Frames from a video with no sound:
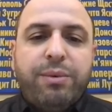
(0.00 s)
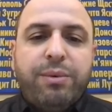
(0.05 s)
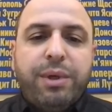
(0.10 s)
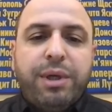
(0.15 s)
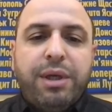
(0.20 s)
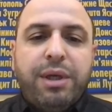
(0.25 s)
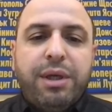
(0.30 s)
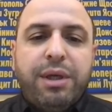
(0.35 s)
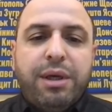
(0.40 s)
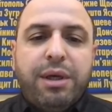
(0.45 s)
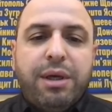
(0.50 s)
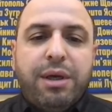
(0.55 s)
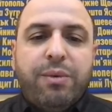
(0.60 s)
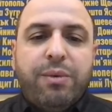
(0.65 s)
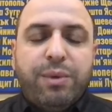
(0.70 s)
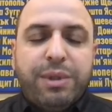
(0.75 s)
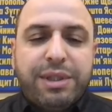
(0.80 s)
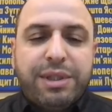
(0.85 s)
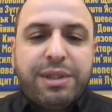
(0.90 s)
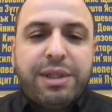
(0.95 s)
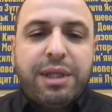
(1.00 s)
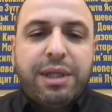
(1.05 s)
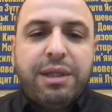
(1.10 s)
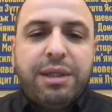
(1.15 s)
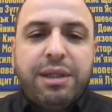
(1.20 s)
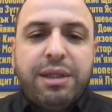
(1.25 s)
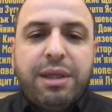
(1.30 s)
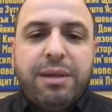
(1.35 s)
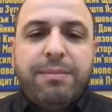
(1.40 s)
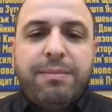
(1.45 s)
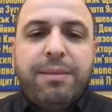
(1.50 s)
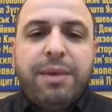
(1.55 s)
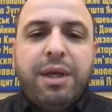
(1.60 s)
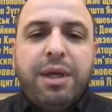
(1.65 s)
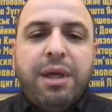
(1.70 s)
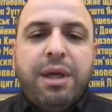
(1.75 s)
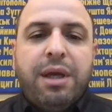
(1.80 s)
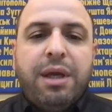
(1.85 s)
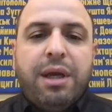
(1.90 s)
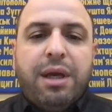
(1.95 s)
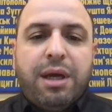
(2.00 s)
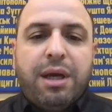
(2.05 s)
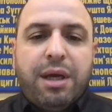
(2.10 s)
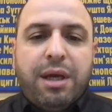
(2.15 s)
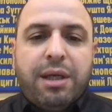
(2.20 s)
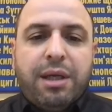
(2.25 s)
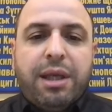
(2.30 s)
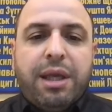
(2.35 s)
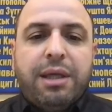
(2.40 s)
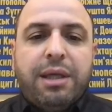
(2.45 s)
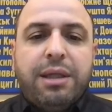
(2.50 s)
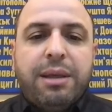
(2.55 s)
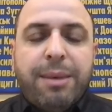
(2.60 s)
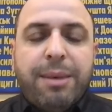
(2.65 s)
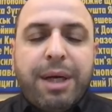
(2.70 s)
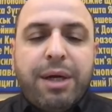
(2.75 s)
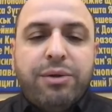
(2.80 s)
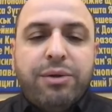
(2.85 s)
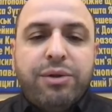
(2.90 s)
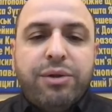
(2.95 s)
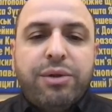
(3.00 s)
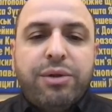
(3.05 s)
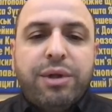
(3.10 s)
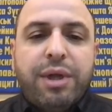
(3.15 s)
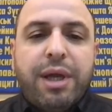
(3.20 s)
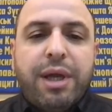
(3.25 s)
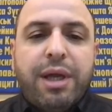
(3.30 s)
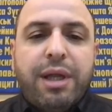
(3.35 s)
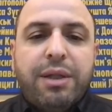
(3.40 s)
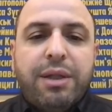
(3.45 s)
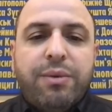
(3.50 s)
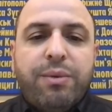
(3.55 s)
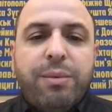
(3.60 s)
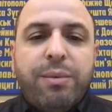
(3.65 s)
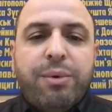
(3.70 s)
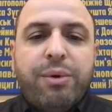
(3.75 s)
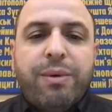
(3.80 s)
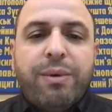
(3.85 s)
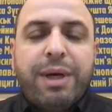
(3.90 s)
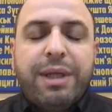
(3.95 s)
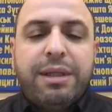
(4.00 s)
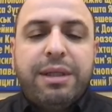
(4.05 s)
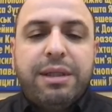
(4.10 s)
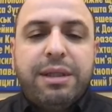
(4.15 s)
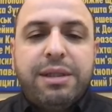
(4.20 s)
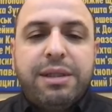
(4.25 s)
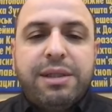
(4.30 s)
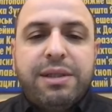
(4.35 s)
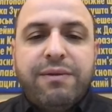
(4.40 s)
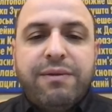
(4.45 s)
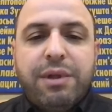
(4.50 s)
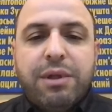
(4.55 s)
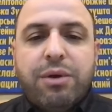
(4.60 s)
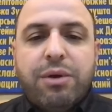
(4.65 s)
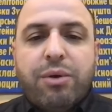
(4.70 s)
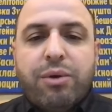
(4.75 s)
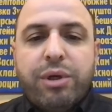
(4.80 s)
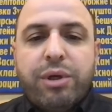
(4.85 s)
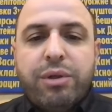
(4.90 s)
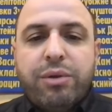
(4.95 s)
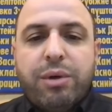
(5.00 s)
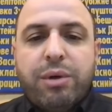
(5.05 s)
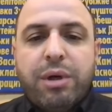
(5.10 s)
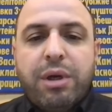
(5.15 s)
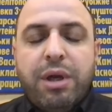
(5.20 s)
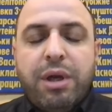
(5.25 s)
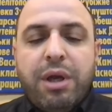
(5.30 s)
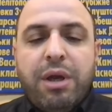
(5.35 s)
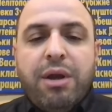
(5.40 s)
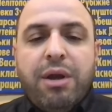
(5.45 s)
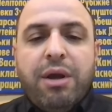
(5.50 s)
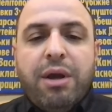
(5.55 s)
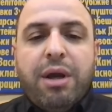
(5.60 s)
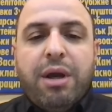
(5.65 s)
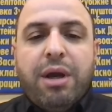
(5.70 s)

We withstanded them, kicked them out, and we provided the civil corridor